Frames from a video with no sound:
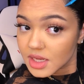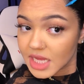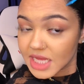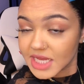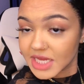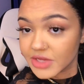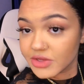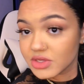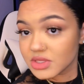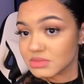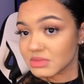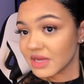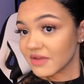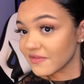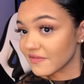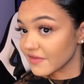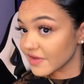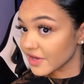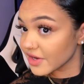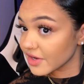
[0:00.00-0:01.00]
and I use my
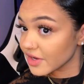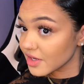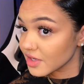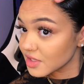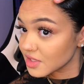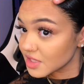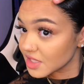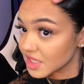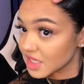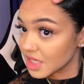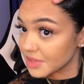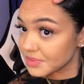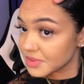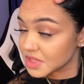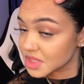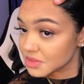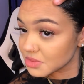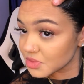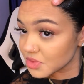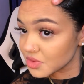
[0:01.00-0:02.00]
finger to keep
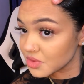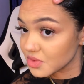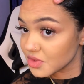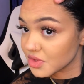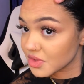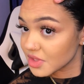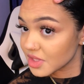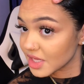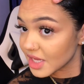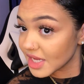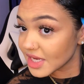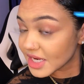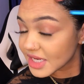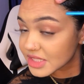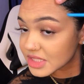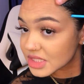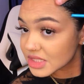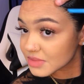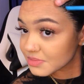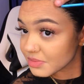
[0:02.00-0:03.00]
it smooth and in
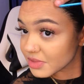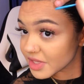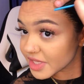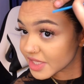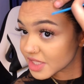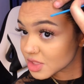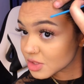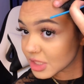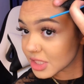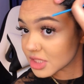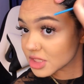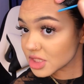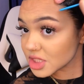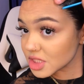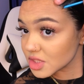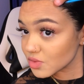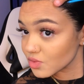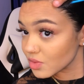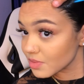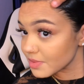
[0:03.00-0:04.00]
its place so I can
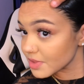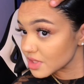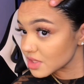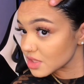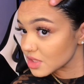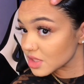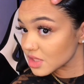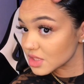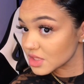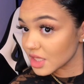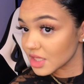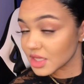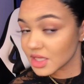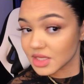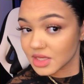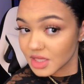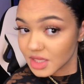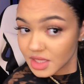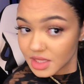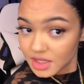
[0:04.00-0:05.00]
swoop it to the side
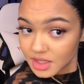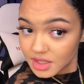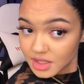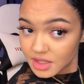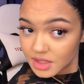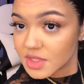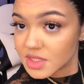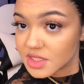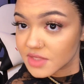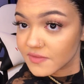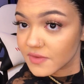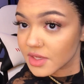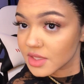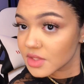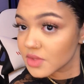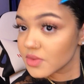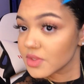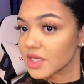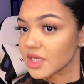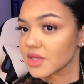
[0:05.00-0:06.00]
like that. See if I
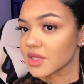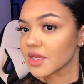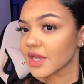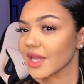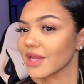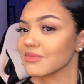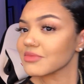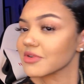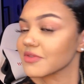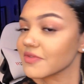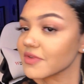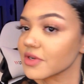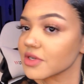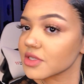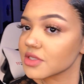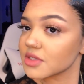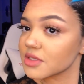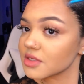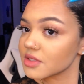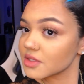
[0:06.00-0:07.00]
can do it in the camera
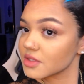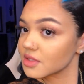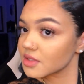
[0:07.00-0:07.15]
first.